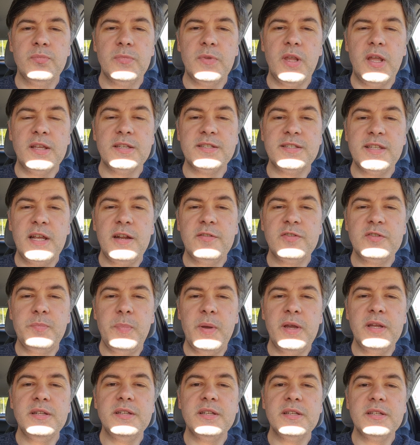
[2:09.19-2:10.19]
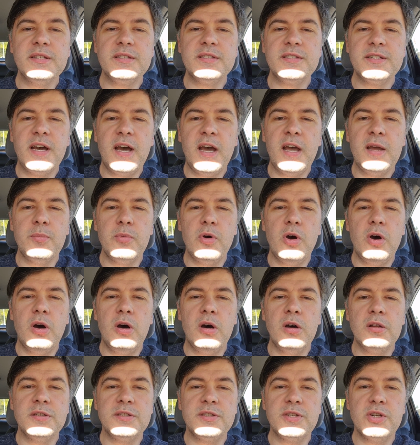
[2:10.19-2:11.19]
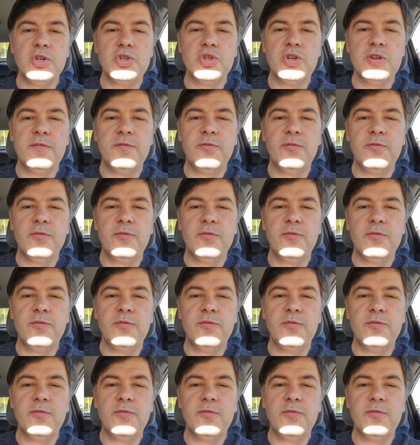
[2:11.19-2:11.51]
instead of spending time on searching